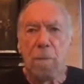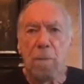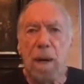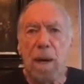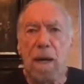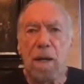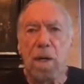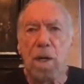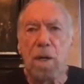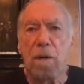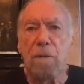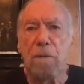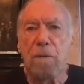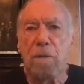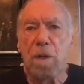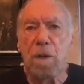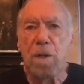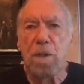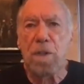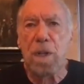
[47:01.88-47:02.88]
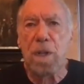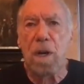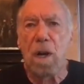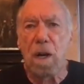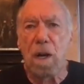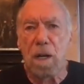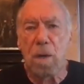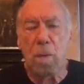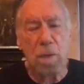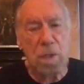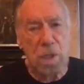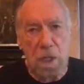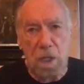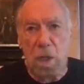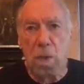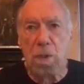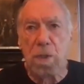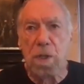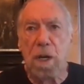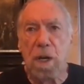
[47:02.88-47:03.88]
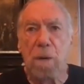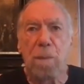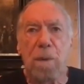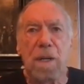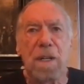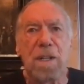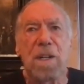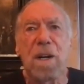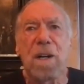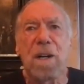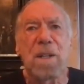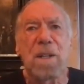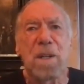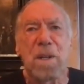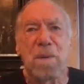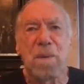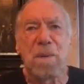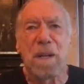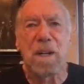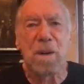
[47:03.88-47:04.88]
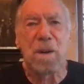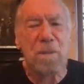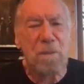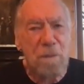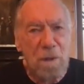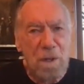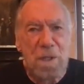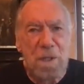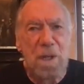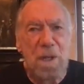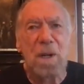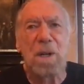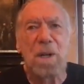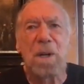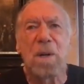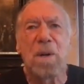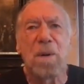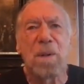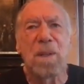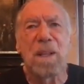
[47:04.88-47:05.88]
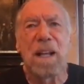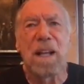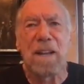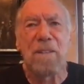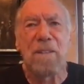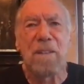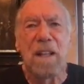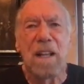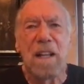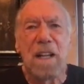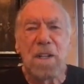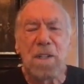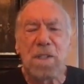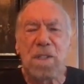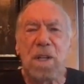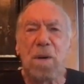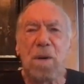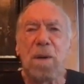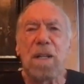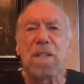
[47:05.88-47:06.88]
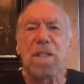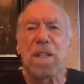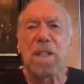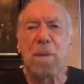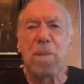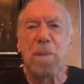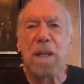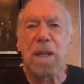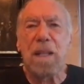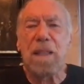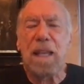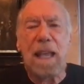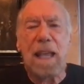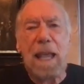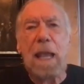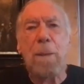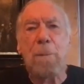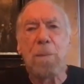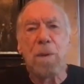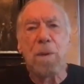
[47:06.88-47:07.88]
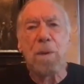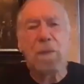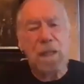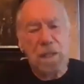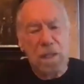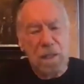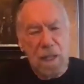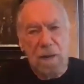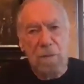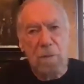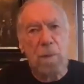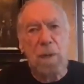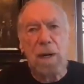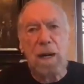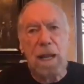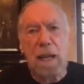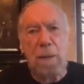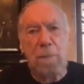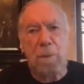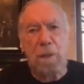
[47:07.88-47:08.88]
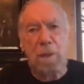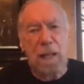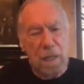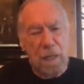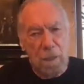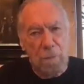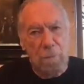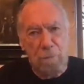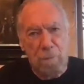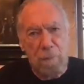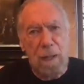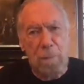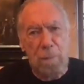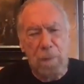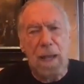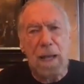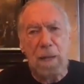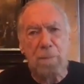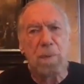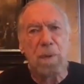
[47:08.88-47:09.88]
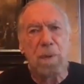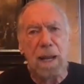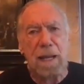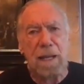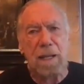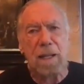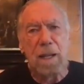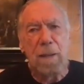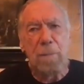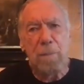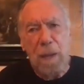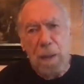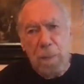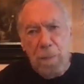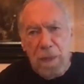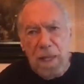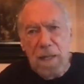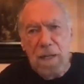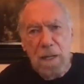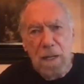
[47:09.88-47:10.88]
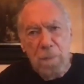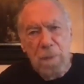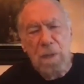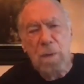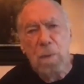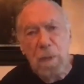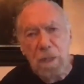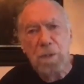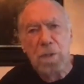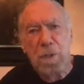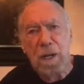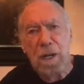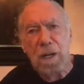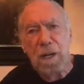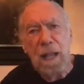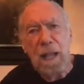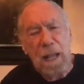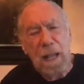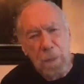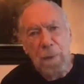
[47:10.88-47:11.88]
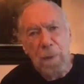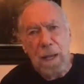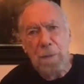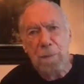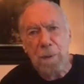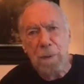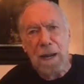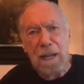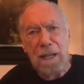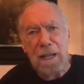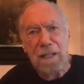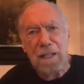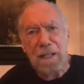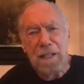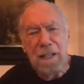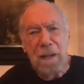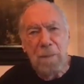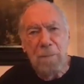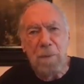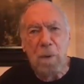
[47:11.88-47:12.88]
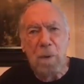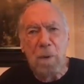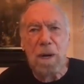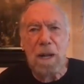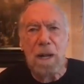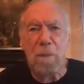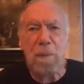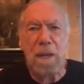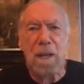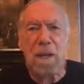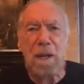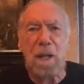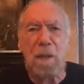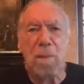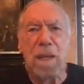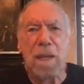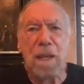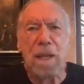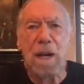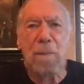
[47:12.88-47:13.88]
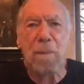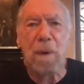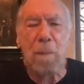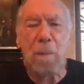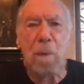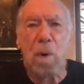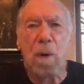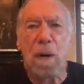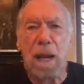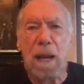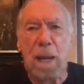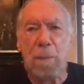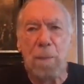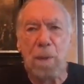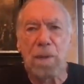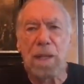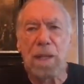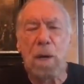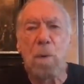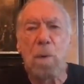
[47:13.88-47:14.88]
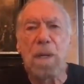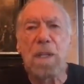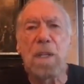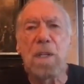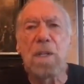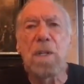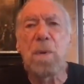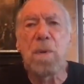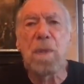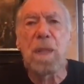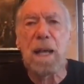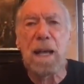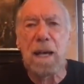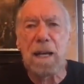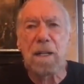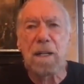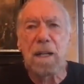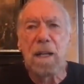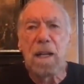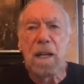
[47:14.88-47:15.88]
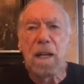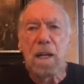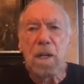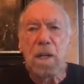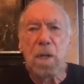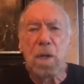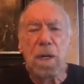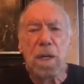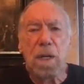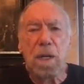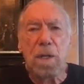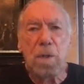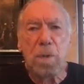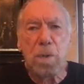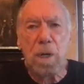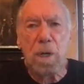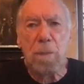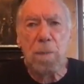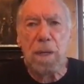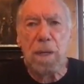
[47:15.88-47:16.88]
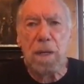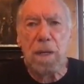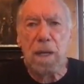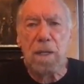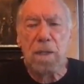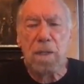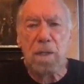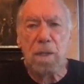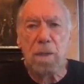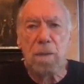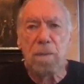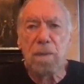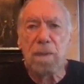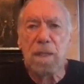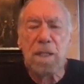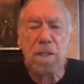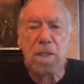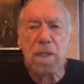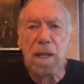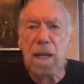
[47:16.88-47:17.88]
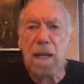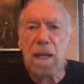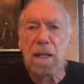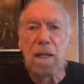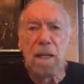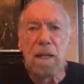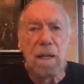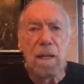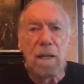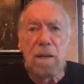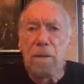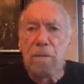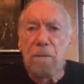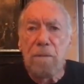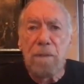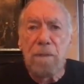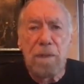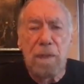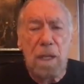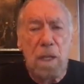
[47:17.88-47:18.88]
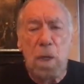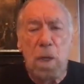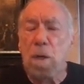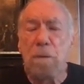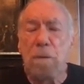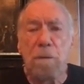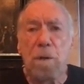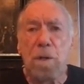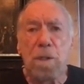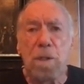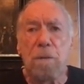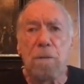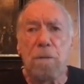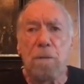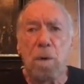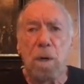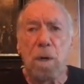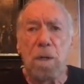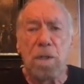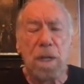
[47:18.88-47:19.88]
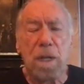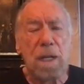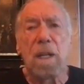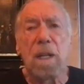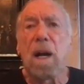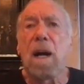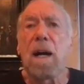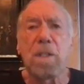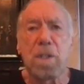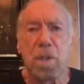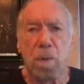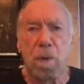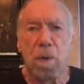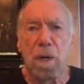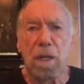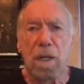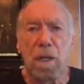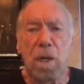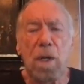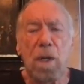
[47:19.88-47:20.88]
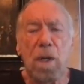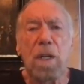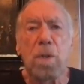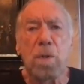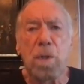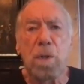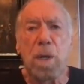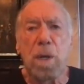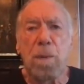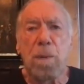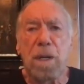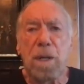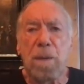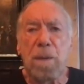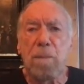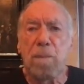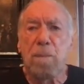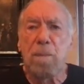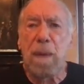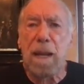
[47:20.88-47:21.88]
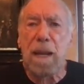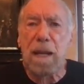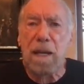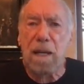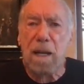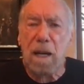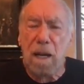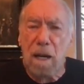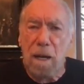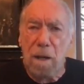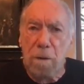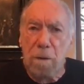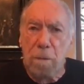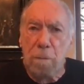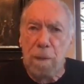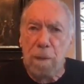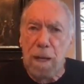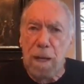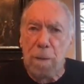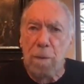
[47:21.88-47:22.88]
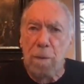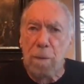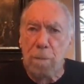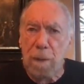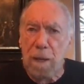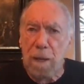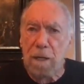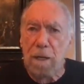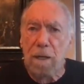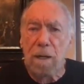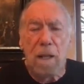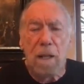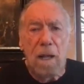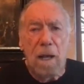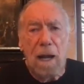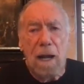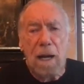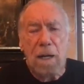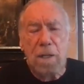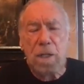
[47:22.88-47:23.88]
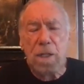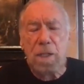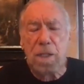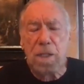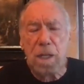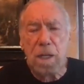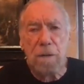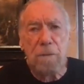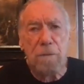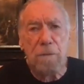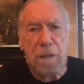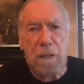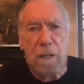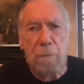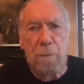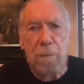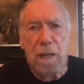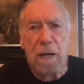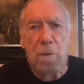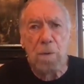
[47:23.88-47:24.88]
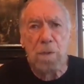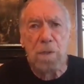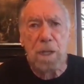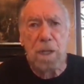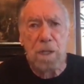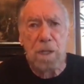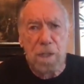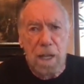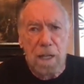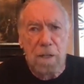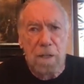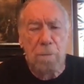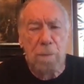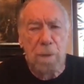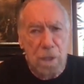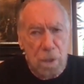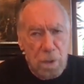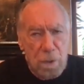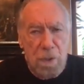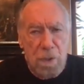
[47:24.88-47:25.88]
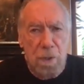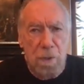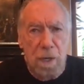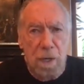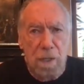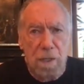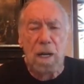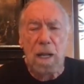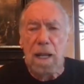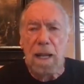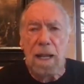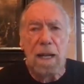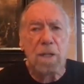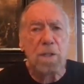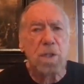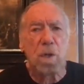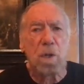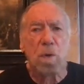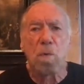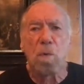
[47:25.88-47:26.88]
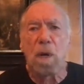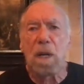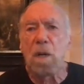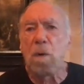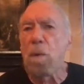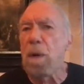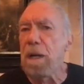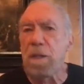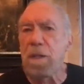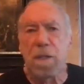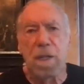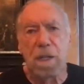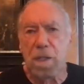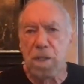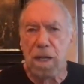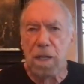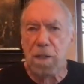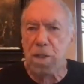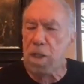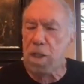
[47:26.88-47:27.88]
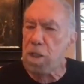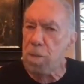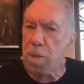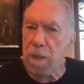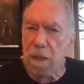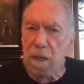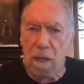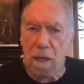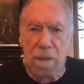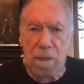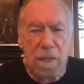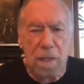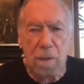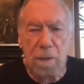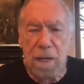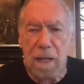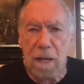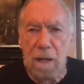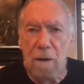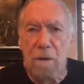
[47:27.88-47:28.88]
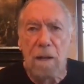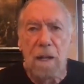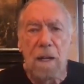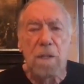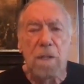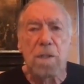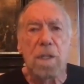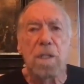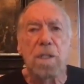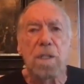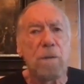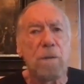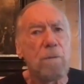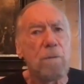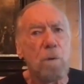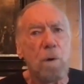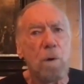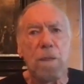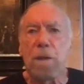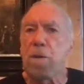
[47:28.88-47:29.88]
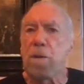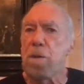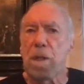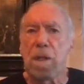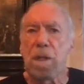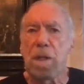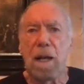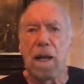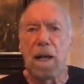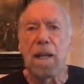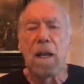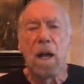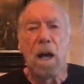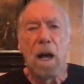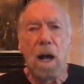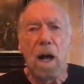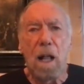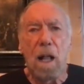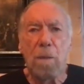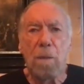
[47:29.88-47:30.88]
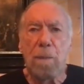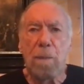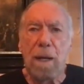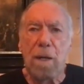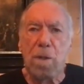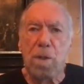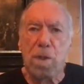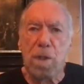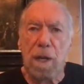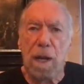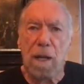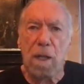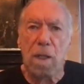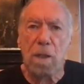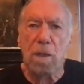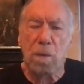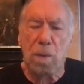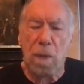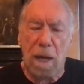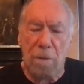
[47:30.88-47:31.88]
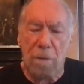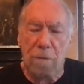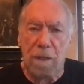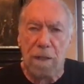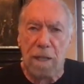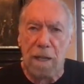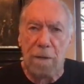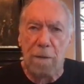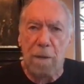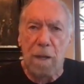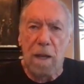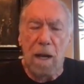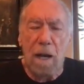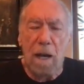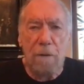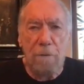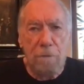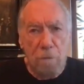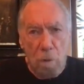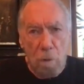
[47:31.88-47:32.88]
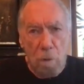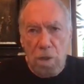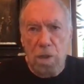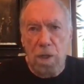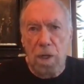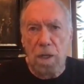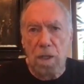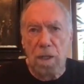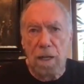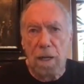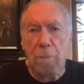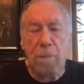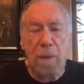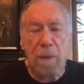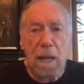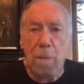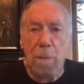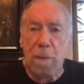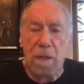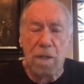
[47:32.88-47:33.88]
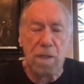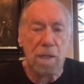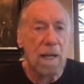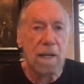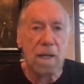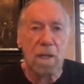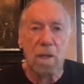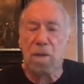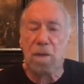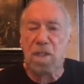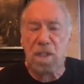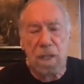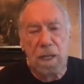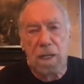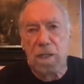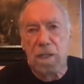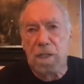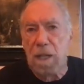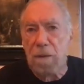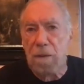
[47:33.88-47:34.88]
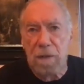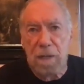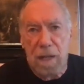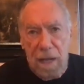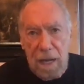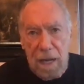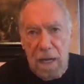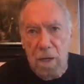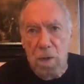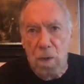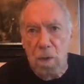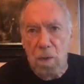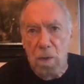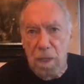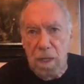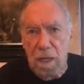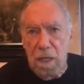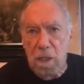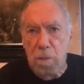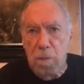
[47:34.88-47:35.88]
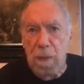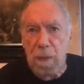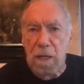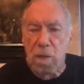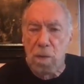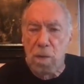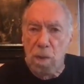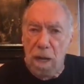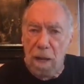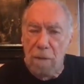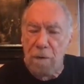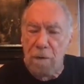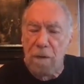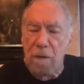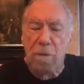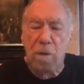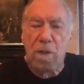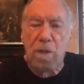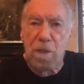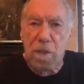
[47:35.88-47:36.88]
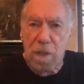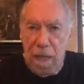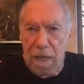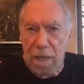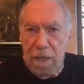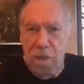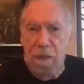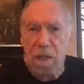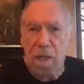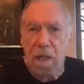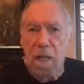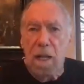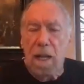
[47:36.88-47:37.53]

bought her first car. It was a used car, but a darn good one. Her first car in her whole life. So it's helping the able that a lot of them are able, had a, a bad break. Maybe they ended up in a wheelchair, had a bad break, but we're helping all become more able. Now, when you do that, you're contributing to, let's say, the universal force and God's work. You're contributing to making other people better. I just did a film that I was the executive producer on. It's a runaway success. It's been out there now since the 4th of July, all about child trafficking. Unfortunately, babies like, you know, six, seven, eight year old kids being trafficked for sex.